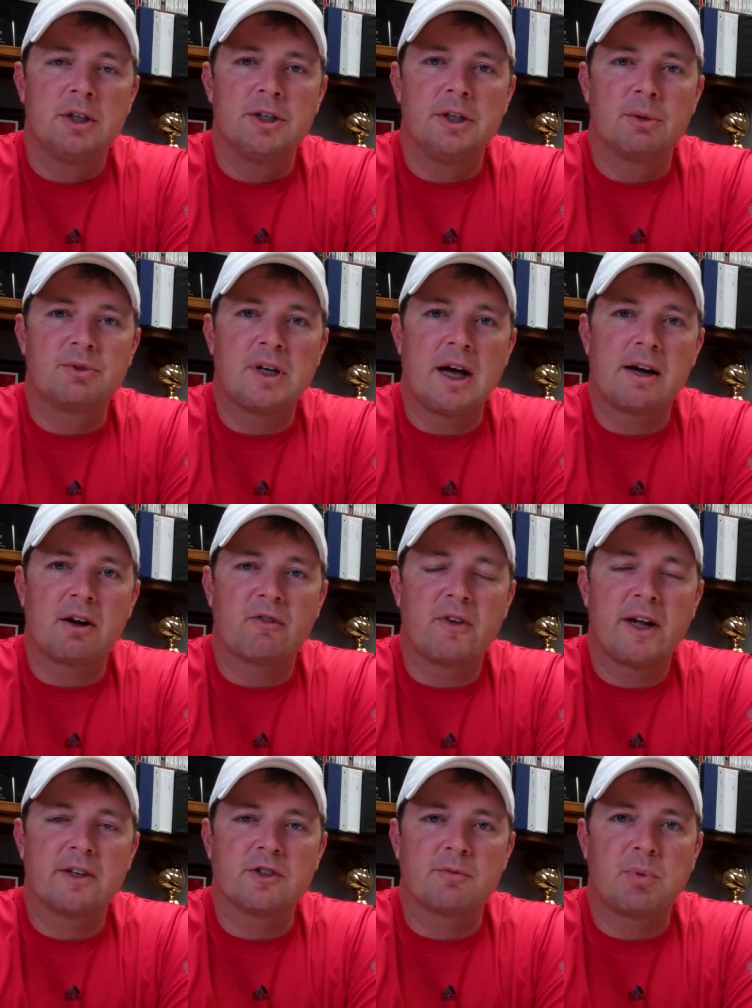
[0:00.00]
You know, Tiger
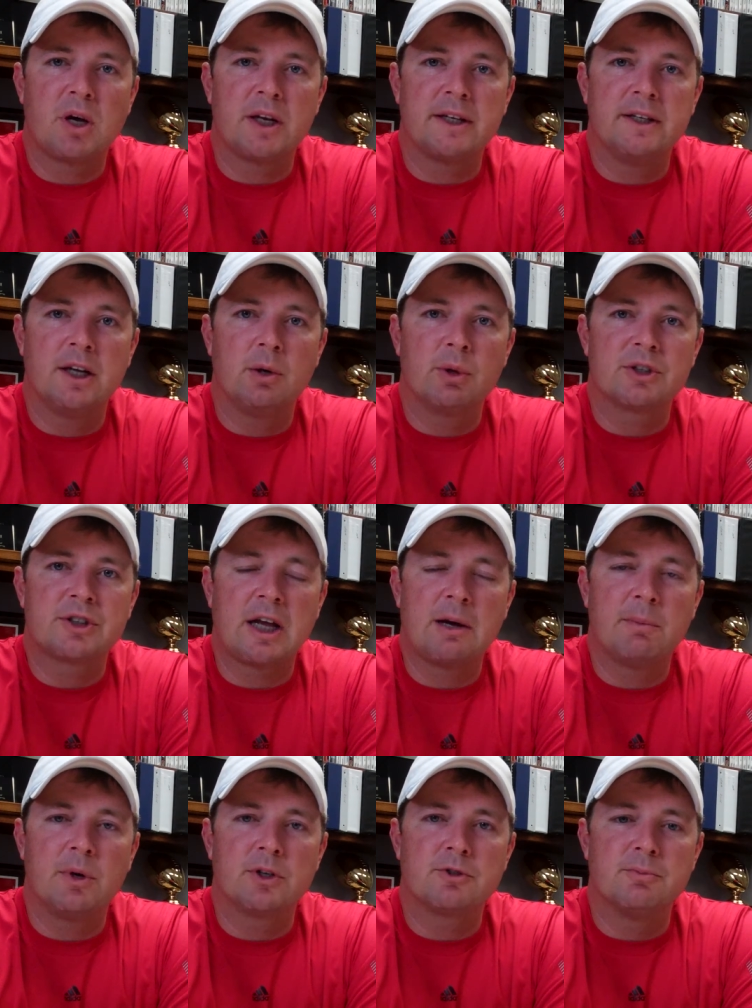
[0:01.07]
fans have probably noticed
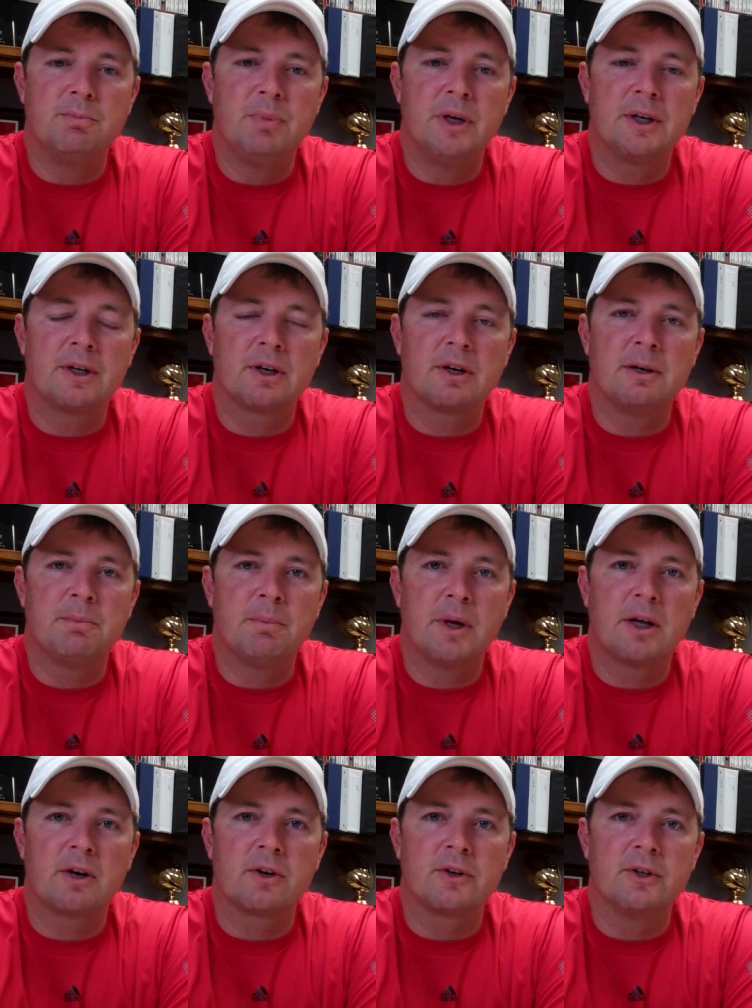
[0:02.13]
how much bigger and
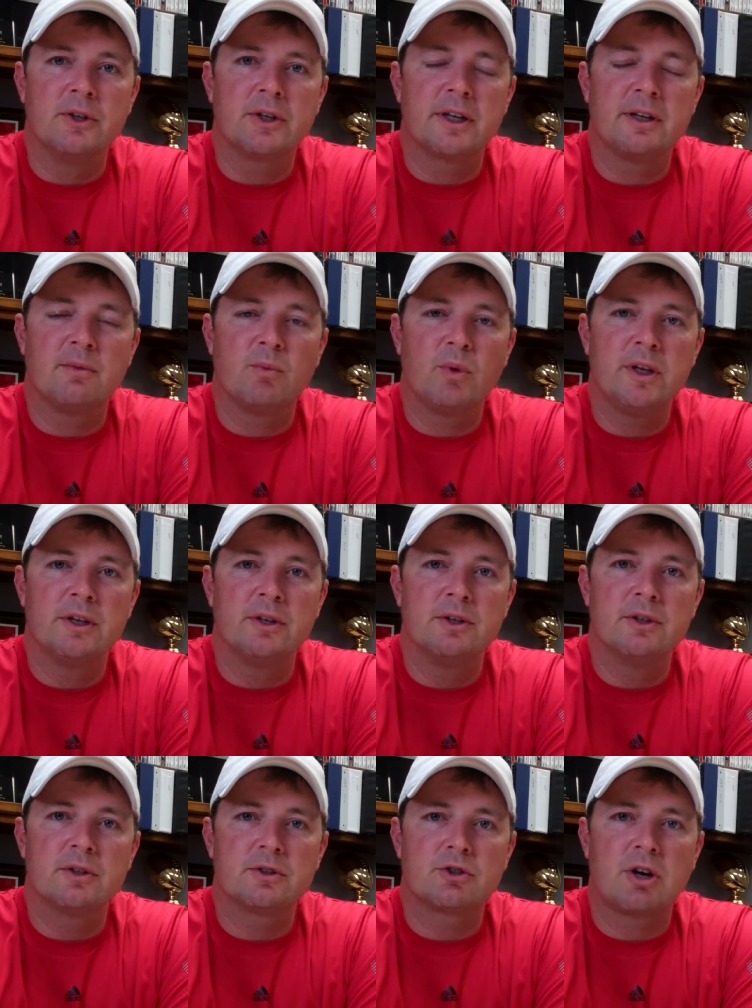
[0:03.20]
better looking we
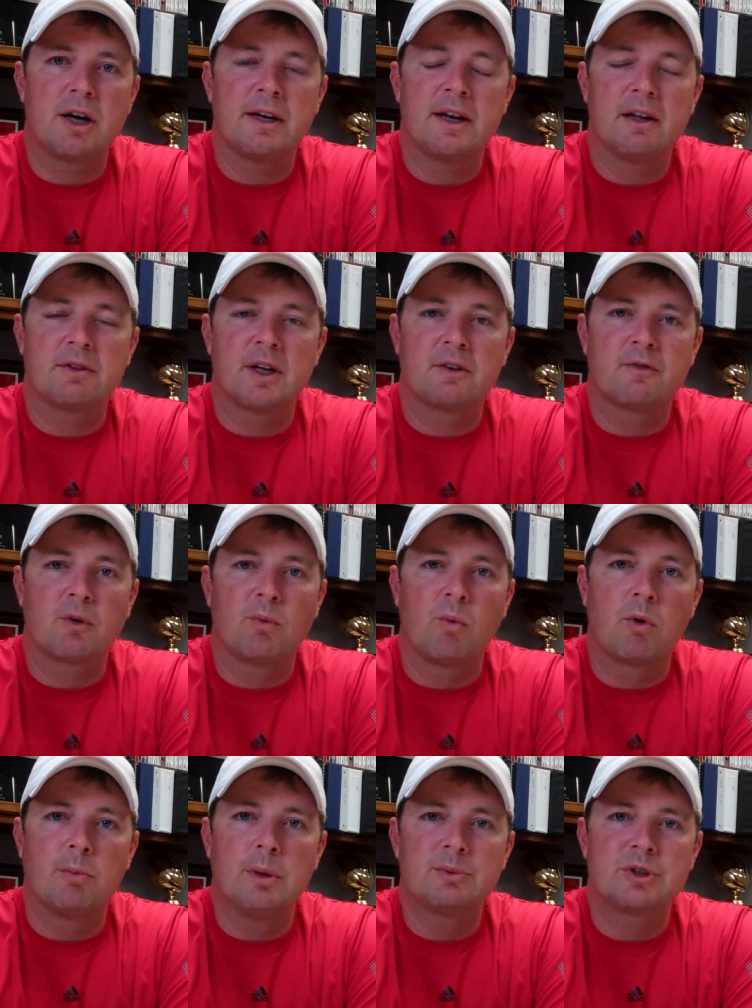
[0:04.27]
look trotting out there for
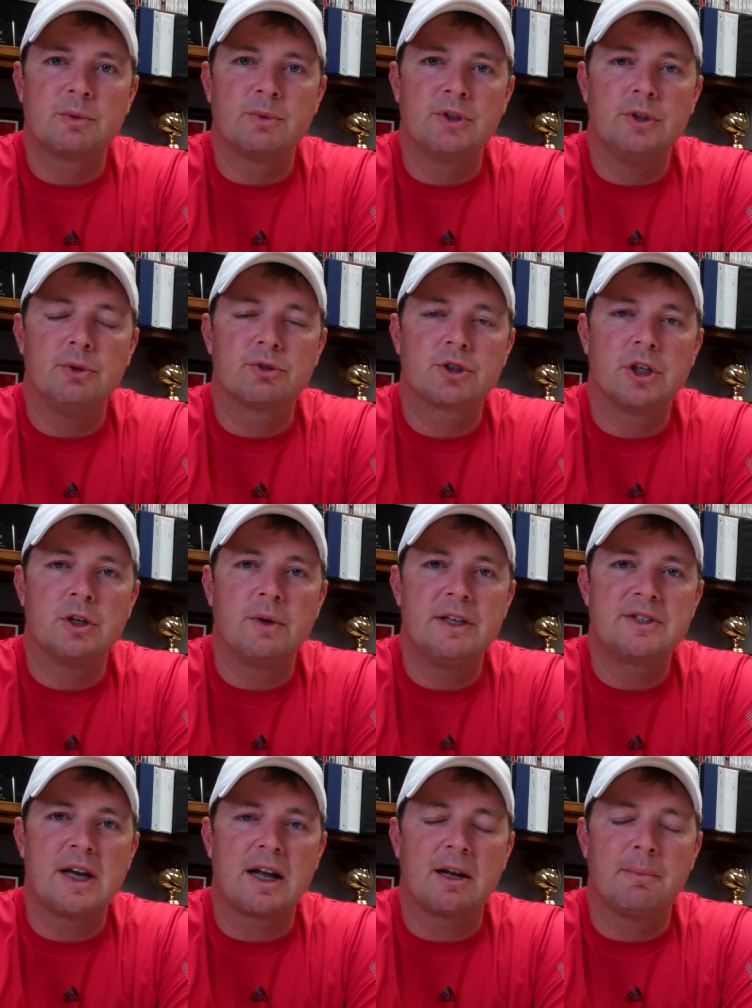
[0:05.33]
warm ups than we used to.
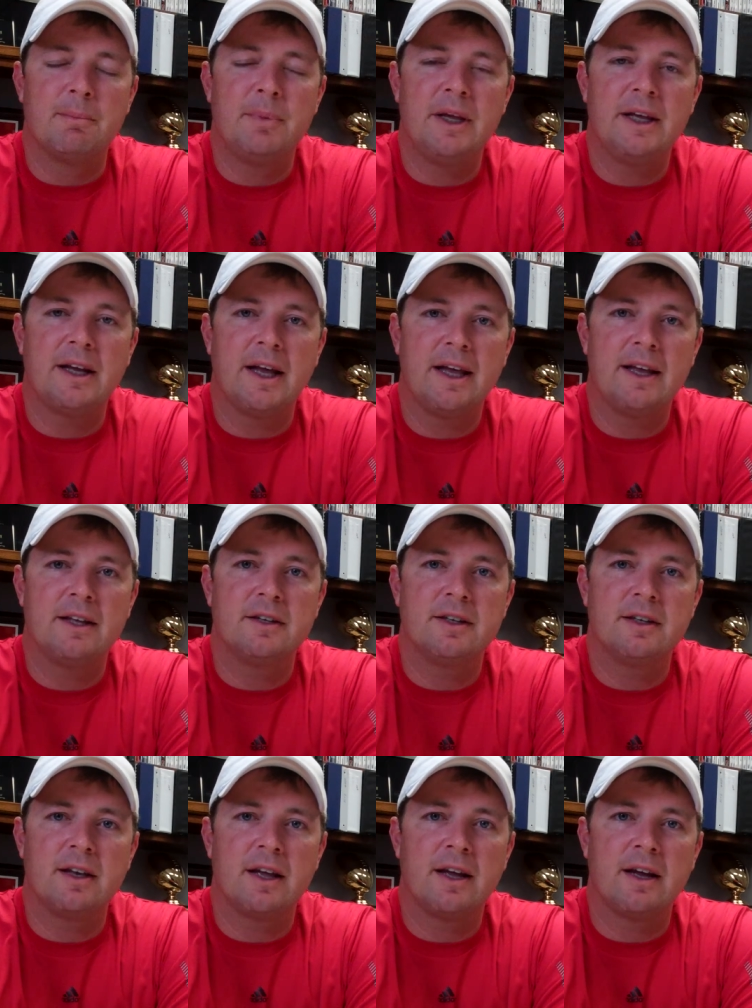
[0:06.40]
He's got a big hand
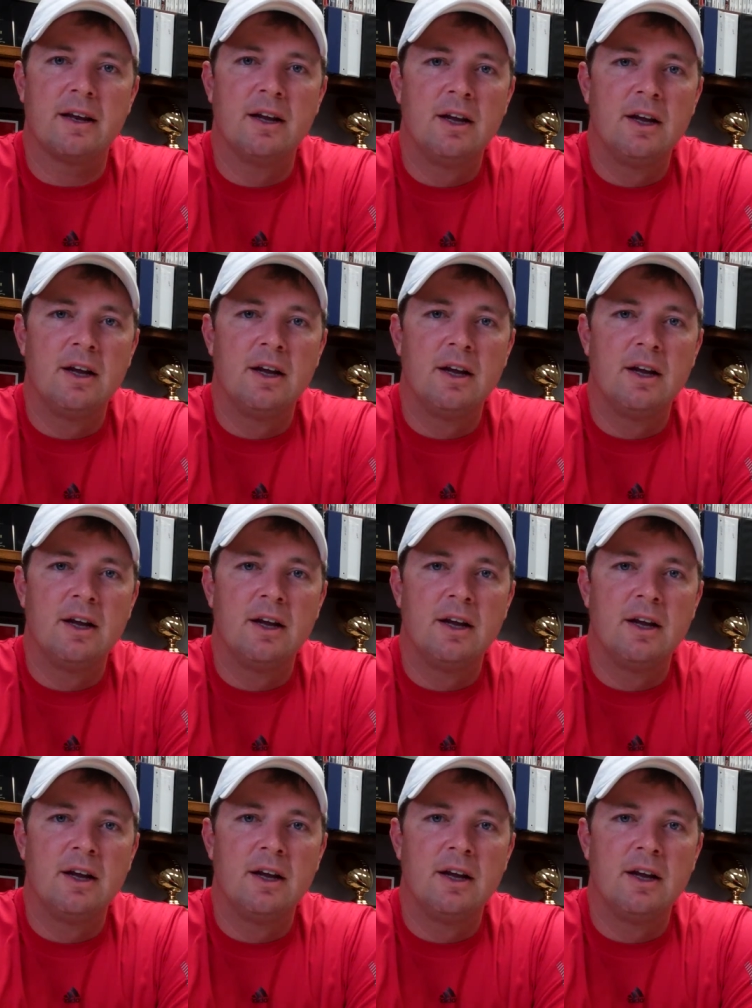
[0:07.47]
in that.